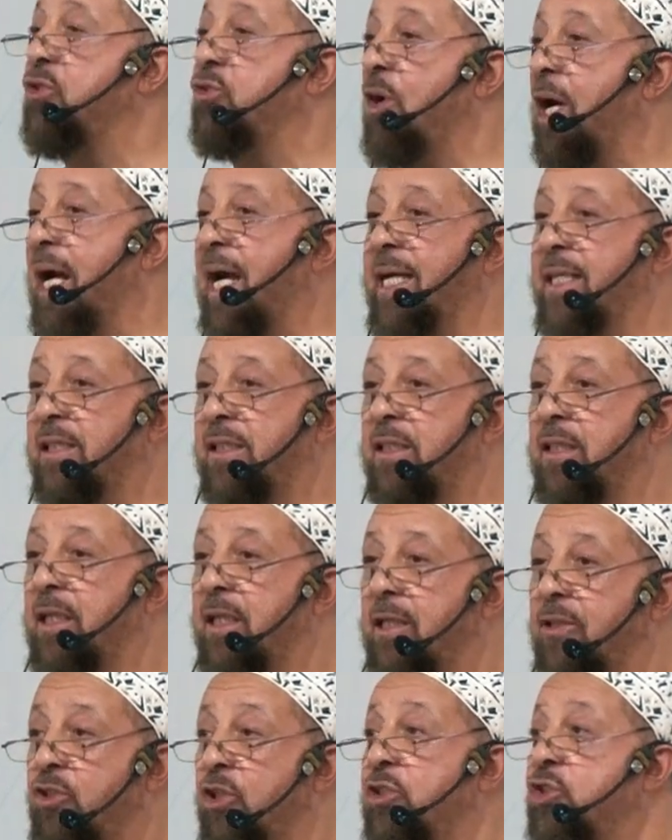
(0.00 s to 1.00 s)
tries
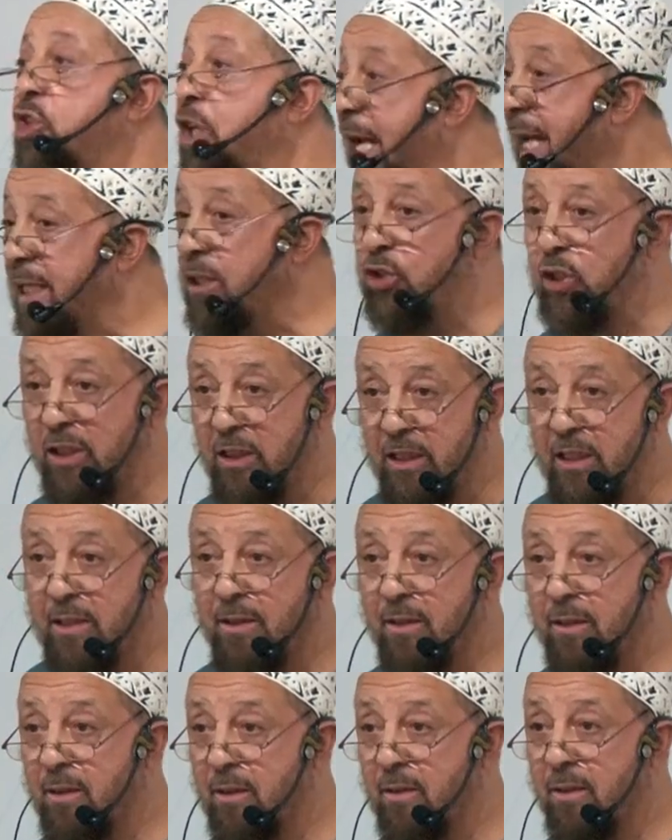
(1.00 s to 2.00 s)
to change it,
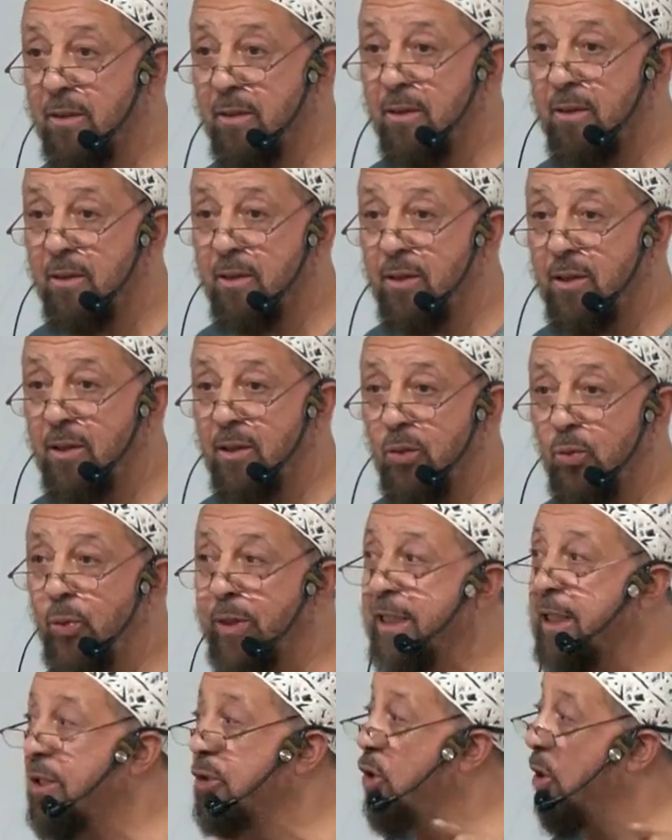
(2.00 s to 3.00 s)

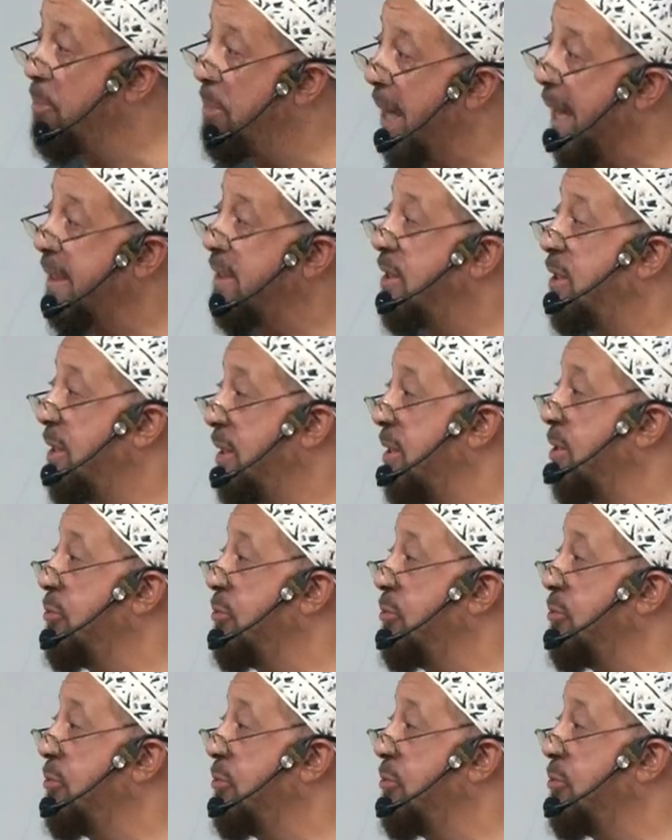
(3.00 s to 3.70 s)
we can go back to the